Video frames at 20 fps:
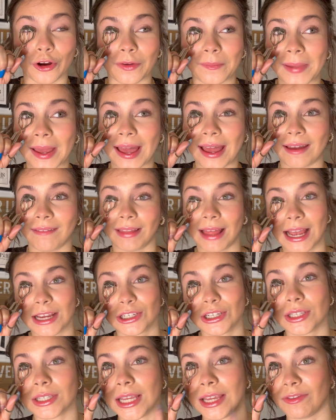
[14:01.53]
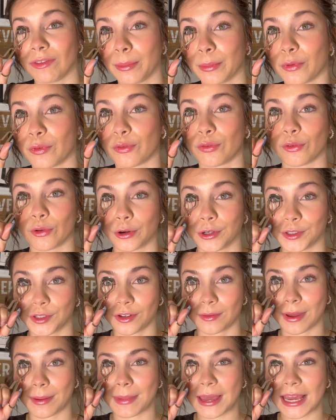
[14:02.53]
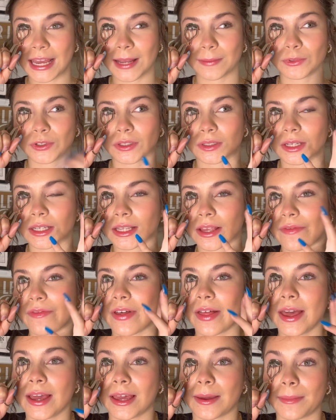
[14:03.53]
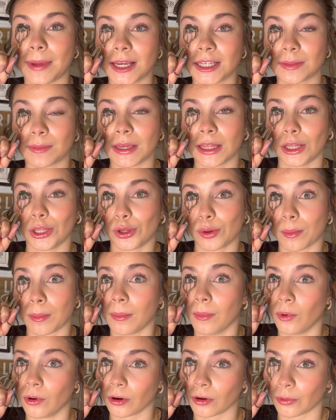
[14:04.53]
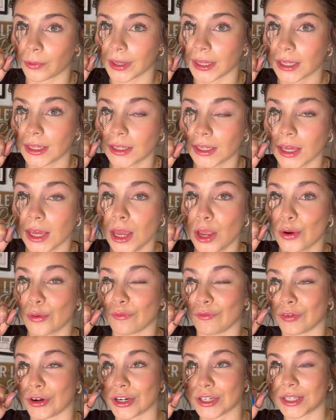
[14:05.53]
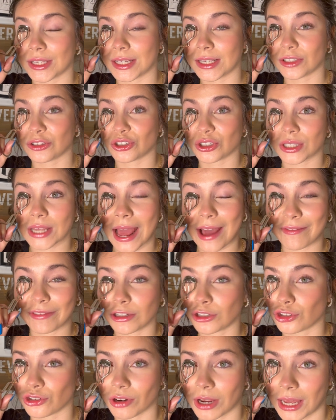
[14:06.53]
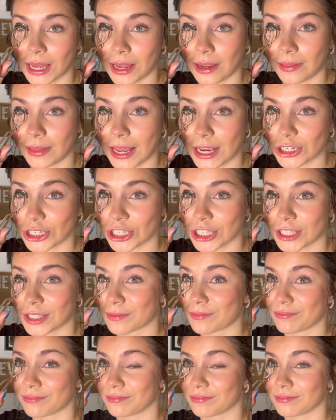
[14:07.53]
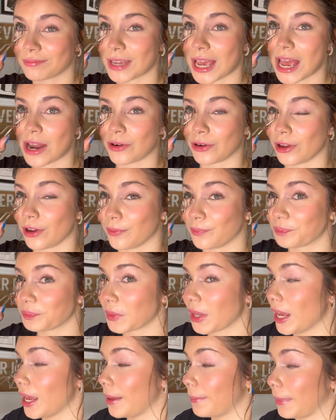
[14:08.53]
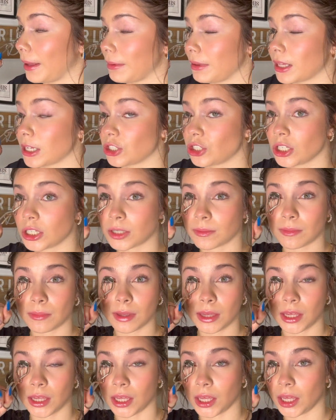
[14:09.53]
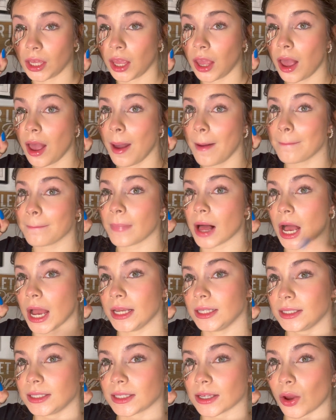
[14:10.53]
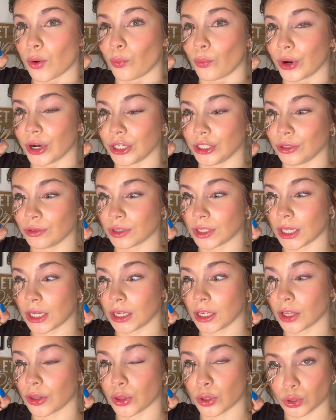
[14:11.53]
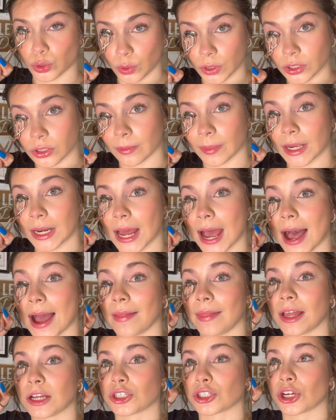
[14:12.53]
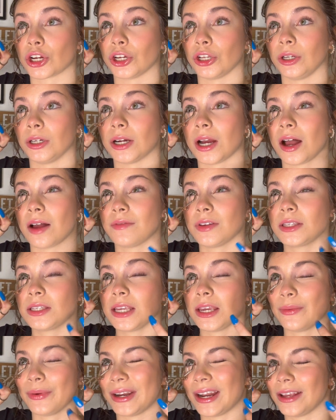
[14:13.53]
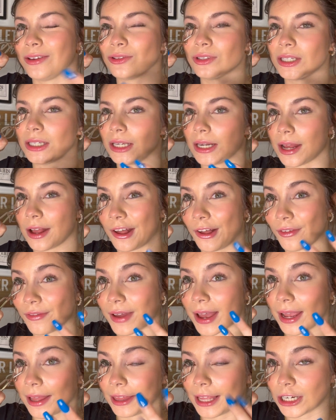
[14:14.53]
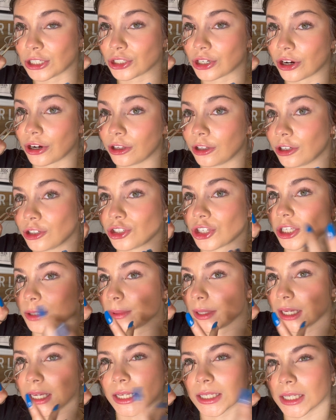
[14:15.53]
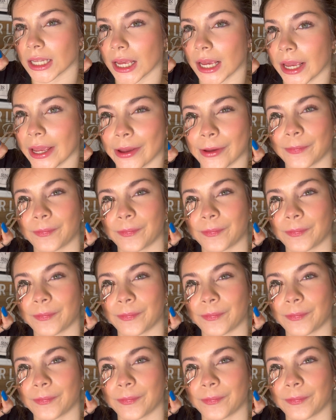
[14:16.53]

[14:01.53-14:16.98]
my eyelashes even before doing my makeup, just because I feel like it makes me look more awake versus just having straight eyelashes. I don't know, maybe that's just me, but we're using the Tweezerman eyelash curler. Obviously, we're not using an e.l.f. eyelash curler just because, like,